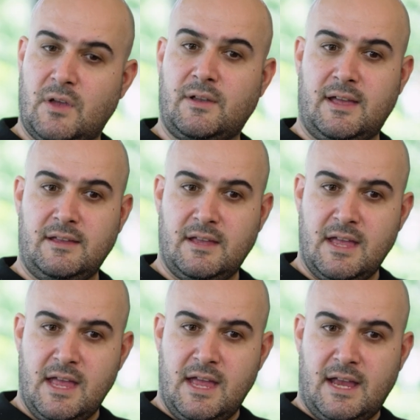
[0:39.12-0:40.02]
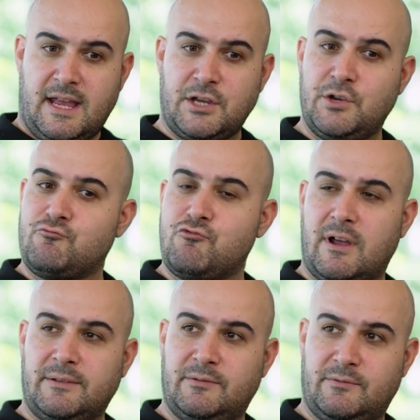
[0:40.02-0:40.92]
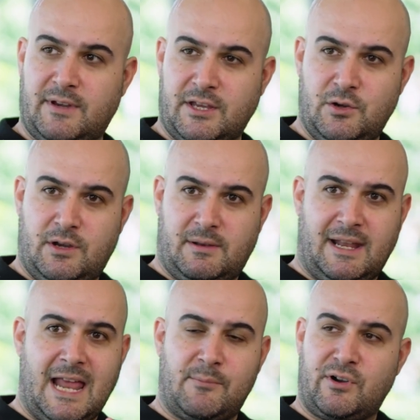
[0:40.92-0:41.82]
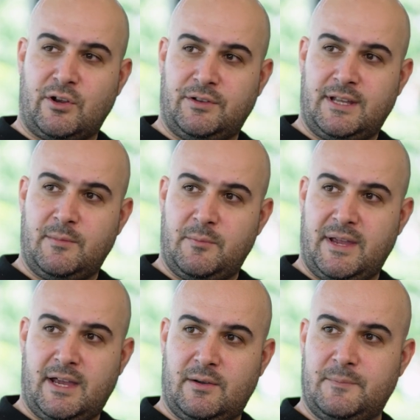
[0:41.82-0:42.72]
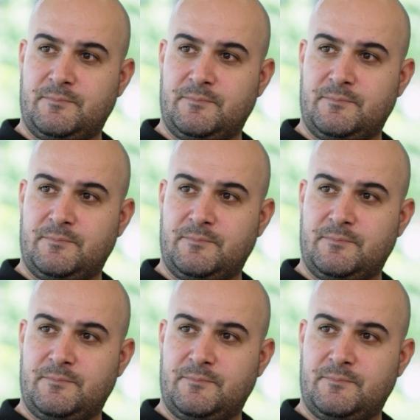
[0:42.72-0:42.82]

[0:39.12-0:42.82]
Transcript: Okay. Can you elaborate on them a bit?